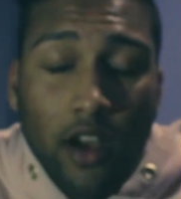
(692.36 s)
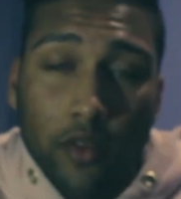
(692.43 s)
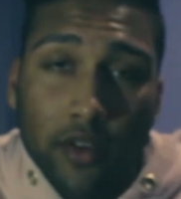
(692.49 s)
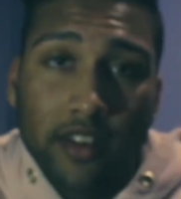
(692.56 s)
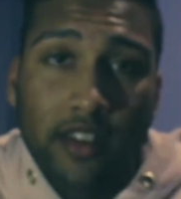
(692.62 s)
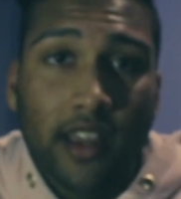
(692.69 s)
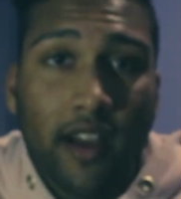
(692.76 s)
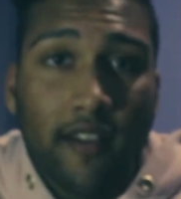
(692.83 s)
year I
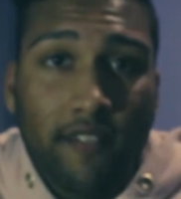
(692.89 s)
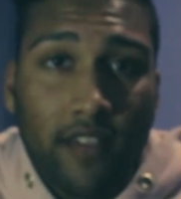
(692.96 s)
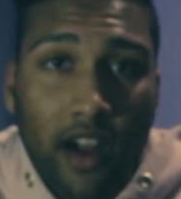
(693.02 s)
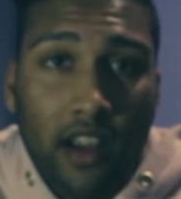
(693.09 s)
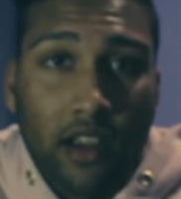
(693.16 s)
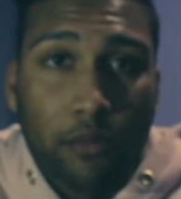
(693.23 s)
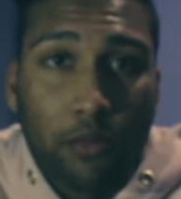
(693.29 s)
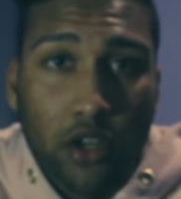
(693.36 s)
want to see how
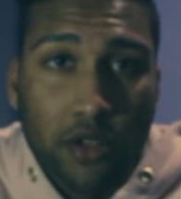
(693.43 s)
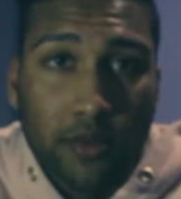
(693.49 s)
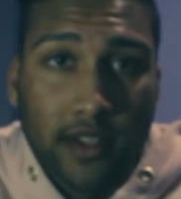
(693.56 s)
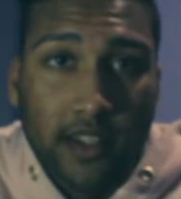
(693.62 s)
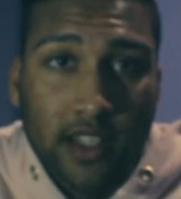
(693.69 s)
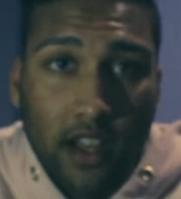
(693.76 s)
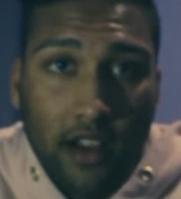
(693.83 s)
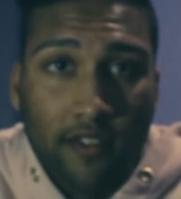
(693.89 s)
far I can push
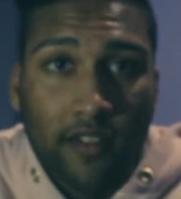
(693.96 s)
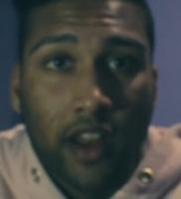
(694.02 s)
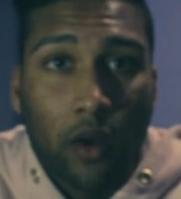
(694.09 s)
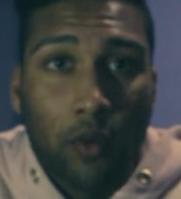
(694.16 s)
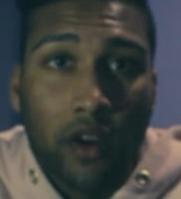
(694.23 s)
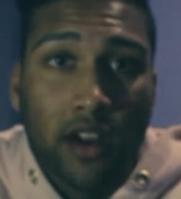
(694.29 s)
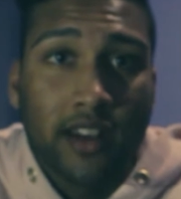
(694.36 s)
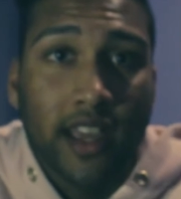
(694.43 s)
myself, and
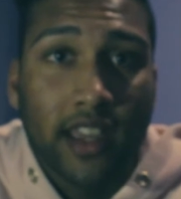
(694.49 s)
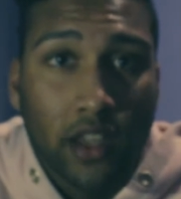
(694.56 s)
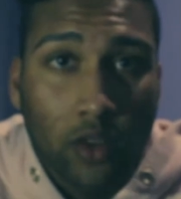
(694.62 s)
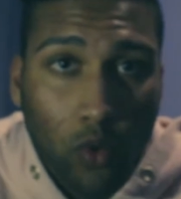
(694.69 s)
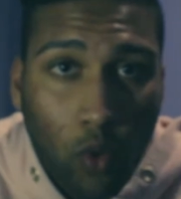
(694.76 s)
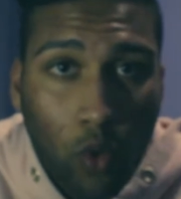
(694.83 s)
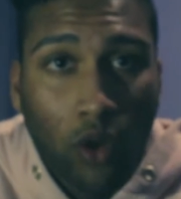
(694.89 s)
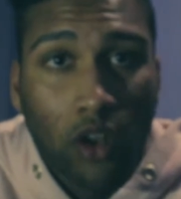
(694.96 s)
I want to take
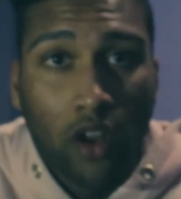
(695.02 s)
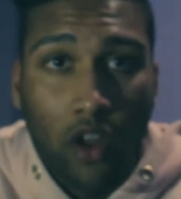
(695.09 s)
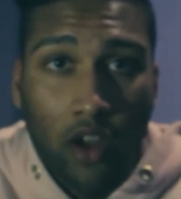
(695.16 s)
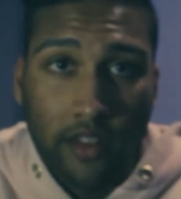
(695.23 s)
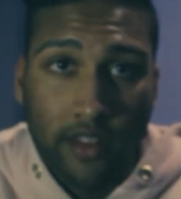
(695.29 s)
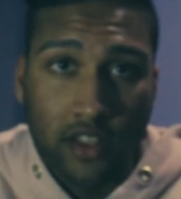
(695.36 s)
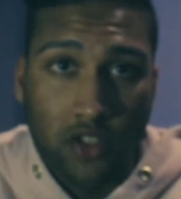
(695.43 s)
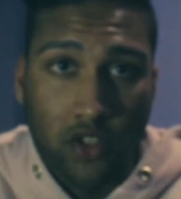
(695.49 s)
you all
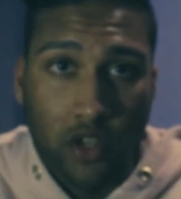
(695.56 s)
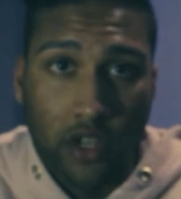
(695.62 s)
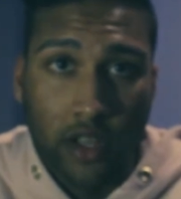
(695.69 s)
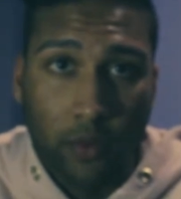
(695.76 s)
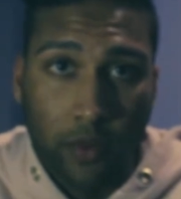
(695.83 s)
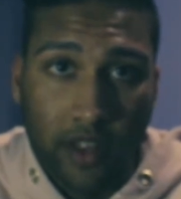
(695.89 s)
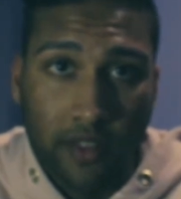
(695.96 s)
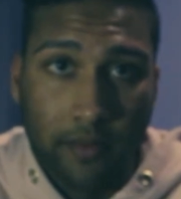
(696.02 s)
along this
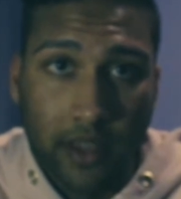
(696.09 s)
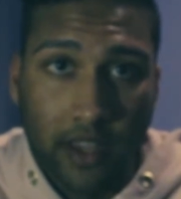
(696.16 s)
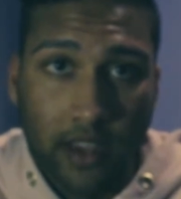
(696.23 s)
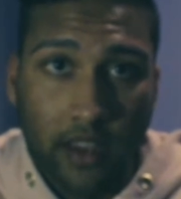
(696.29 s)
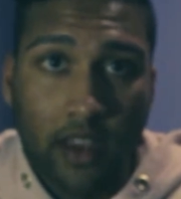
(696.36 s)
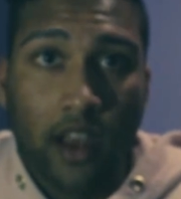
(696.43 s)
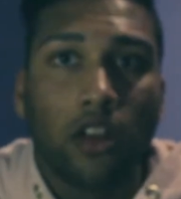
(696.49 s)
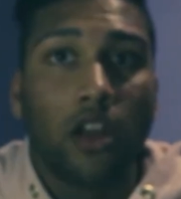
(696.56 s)
journey with
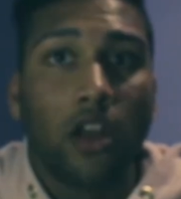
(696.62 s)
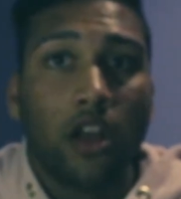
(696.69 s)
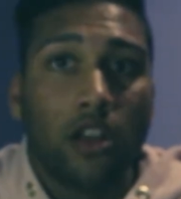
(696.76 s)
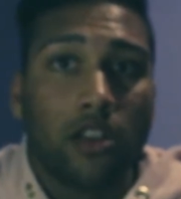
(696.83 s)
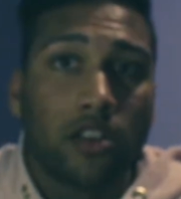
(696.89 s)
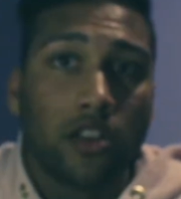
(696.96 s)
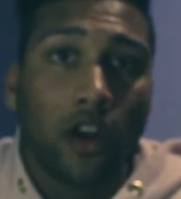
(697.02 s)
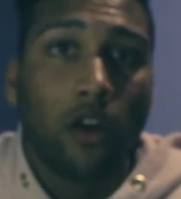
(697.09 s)
me.
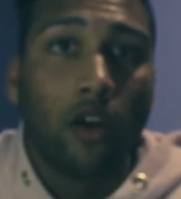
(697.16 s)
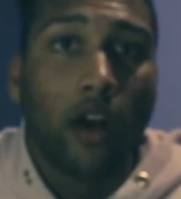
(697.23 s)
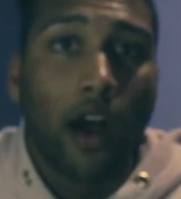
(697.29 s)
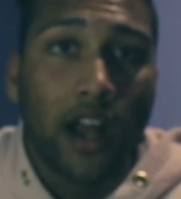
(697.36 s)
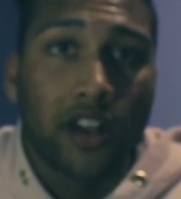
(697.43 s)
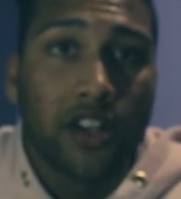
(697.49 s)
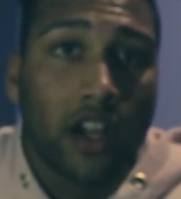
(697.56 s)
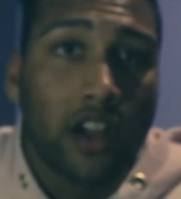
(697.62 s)
So
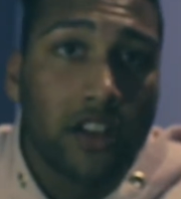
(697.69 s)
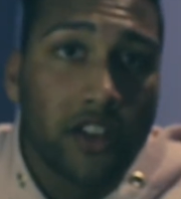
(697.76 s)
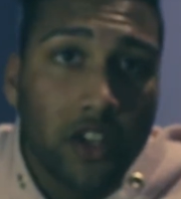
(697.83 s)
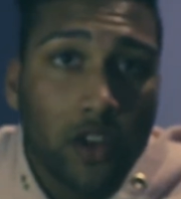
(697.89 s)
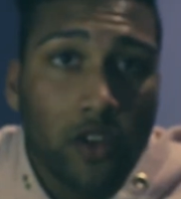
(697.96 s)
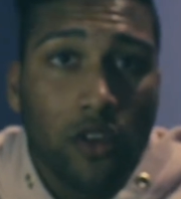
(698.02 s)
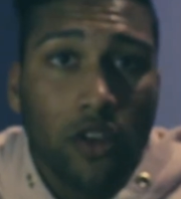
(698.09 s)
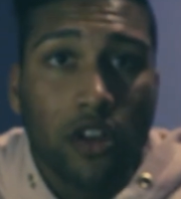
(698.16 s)
I challenge
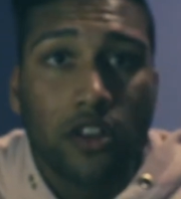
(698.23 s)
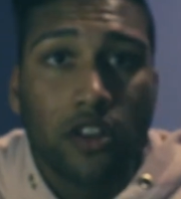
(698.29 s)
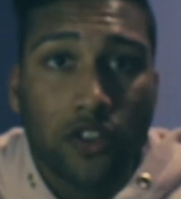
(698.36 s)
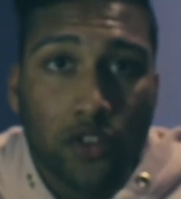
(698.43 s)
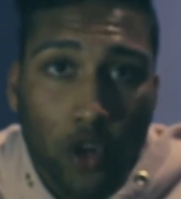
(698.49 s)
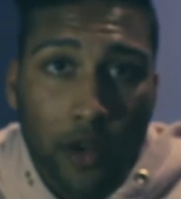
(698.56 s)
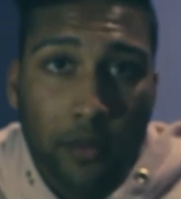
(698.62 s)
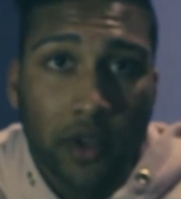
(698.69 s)
you to
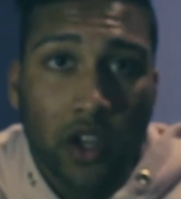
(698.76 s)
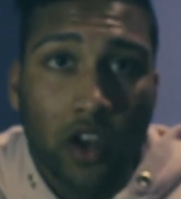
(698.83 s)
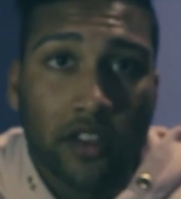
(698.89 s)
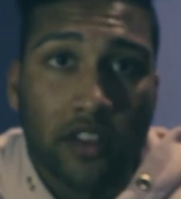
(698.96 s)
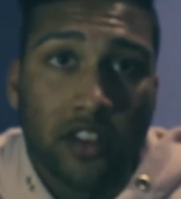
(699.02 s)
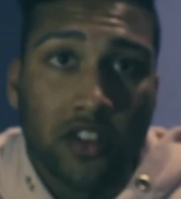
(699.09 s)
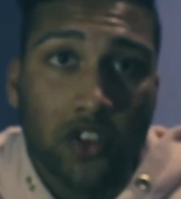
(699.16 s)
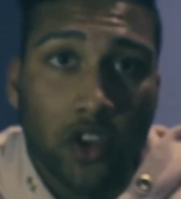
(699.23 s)
join me
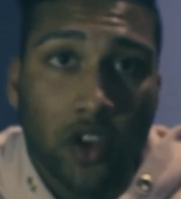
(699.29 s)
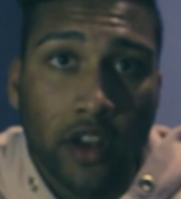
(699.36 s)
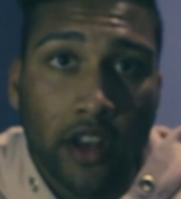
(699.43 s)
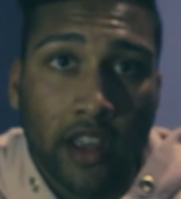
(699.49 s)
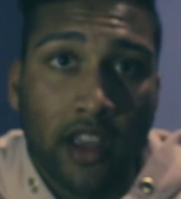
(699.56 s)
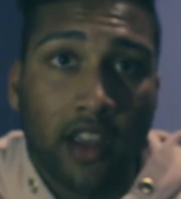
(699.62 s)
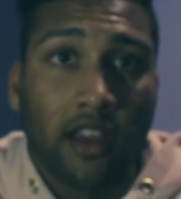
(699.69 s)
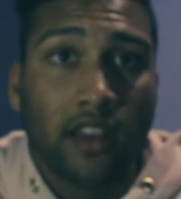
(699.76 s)
on this
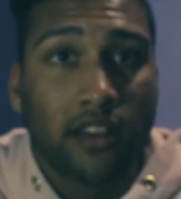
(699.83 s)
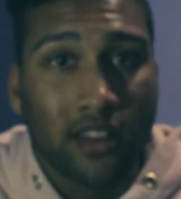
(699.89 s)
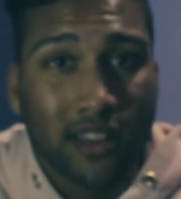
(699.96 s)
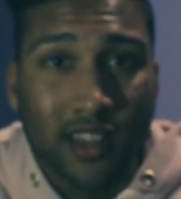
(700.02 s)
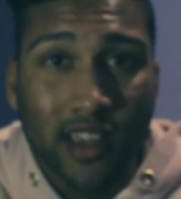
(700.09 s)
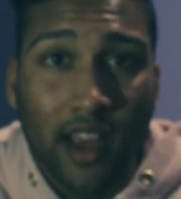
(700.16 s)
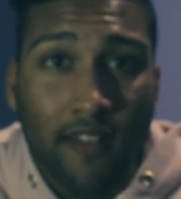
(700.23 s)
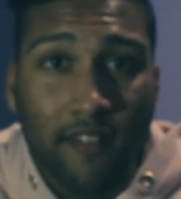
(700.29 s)
journey to
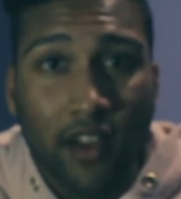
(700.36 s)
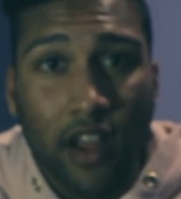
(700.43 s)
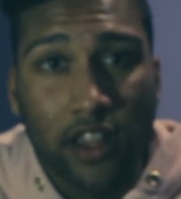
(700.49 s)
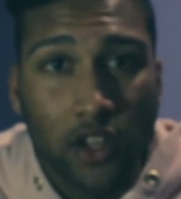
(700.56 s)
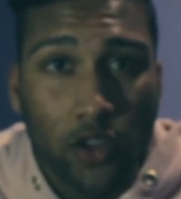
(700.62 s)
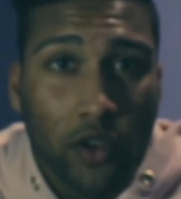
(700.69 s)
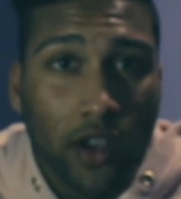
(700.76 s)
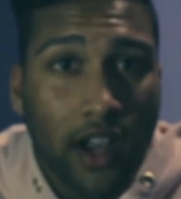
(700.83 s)
see how far
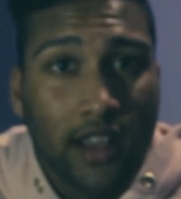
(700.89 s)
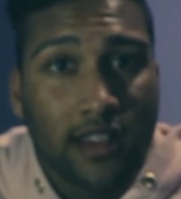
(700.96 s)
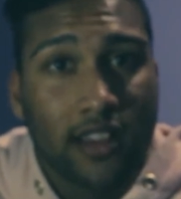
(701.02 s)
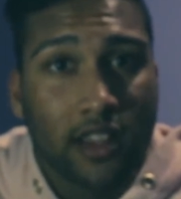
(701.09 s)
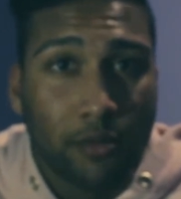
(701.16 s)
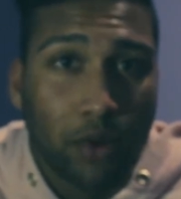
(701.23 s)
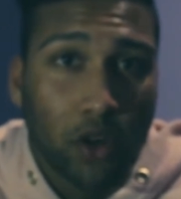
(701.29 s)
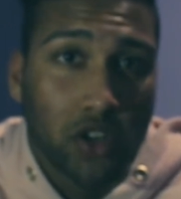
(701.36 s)
you guys
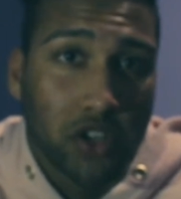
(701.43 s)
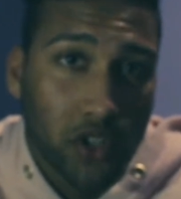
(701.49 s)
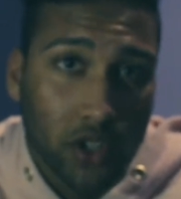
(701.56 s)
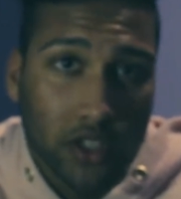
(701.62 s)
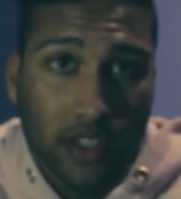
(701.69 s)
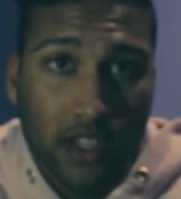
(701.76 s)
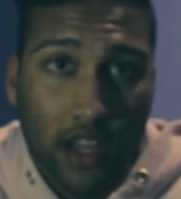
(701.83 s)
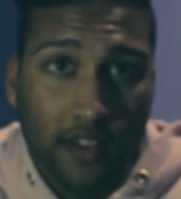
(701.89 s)
can push
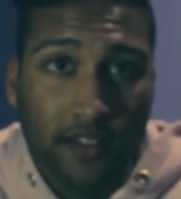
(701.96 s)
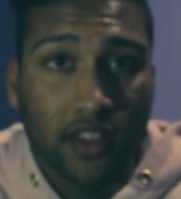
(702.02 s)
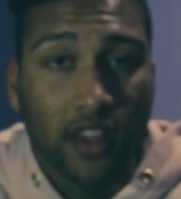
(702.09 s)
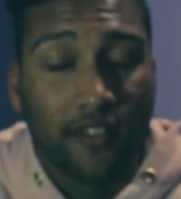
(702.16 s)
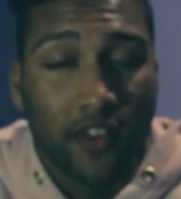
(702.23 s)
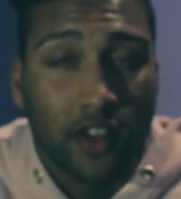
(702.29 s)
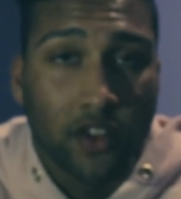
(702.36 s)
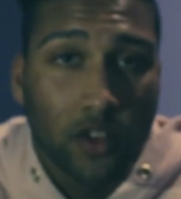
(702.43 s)
yourselves.
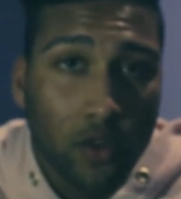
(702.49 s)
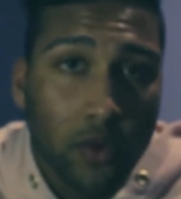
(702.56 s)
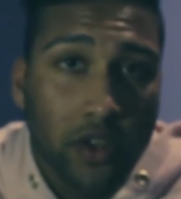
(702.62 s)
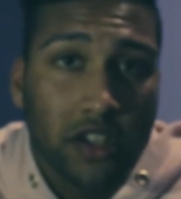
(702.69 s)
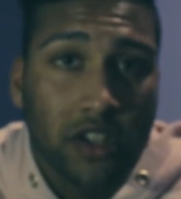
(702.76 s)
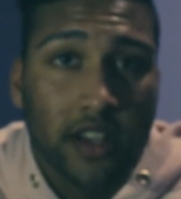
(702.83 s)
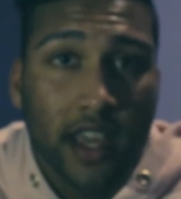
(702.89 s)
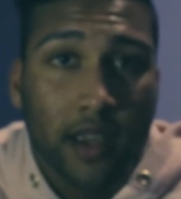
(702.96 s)
If you do
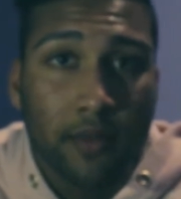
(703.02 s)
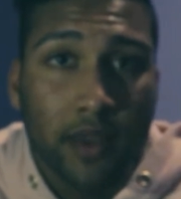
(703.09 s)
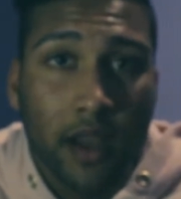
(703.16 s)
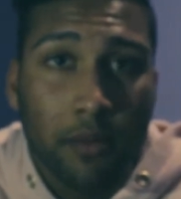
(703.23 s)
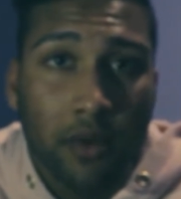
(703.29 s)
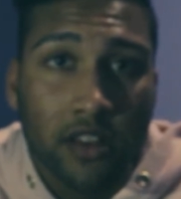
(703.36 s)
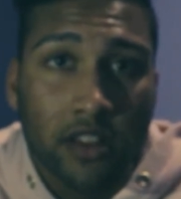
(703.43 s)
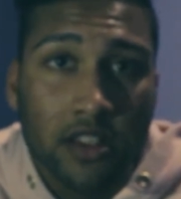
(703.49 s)
wish to take me
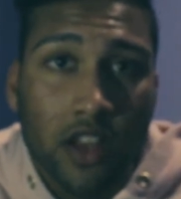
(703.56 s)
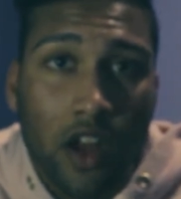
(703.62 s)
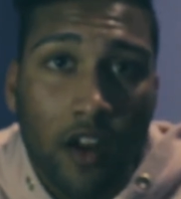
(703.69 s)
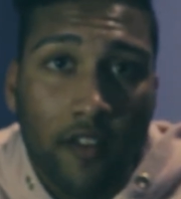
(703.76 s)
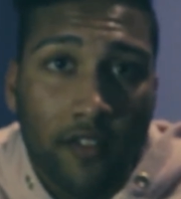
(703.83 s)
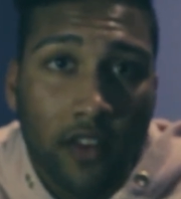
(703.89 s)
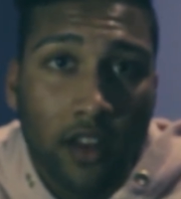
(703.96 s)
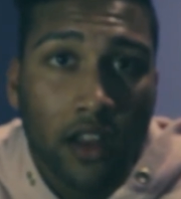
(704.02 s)
up on this
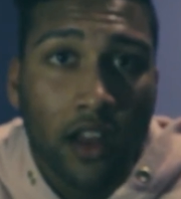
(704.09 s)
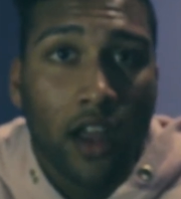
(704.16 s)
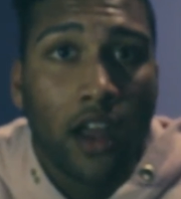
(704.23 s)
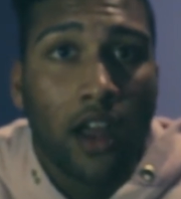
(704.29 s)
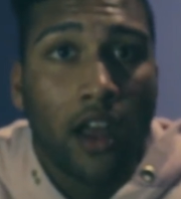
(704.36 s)
offer,